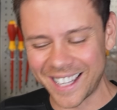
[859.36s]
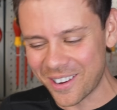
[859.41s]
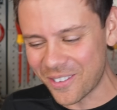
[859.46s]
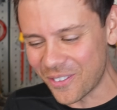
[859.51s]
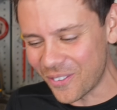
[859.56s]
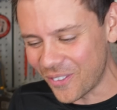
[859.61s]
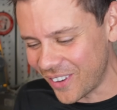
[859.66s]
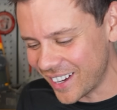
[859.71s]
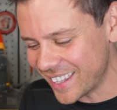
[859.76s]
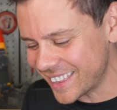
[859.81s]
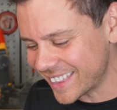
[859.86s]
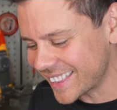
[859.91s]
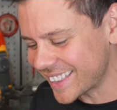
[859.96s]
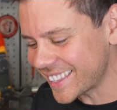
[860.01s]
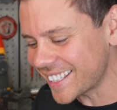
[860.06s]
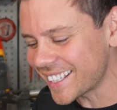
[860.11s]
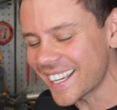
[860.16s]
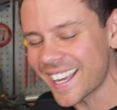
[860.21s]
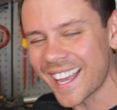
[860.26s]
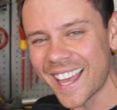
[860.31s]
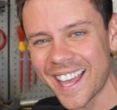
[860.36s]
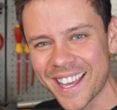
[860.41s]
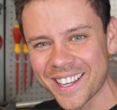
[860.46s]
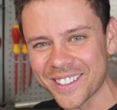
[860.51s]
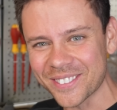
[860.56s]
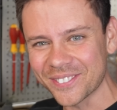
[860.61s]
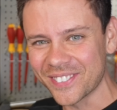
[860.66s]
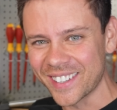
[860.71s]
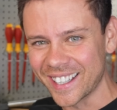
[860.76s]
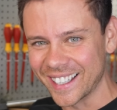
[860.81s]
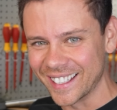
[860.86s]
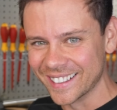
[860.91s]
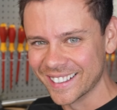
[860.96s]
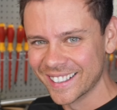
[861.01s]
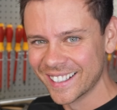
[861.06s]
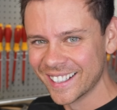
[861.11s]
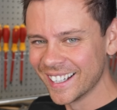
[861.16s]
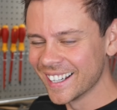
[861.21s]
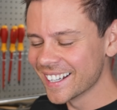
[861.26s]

Like, what the heck, man?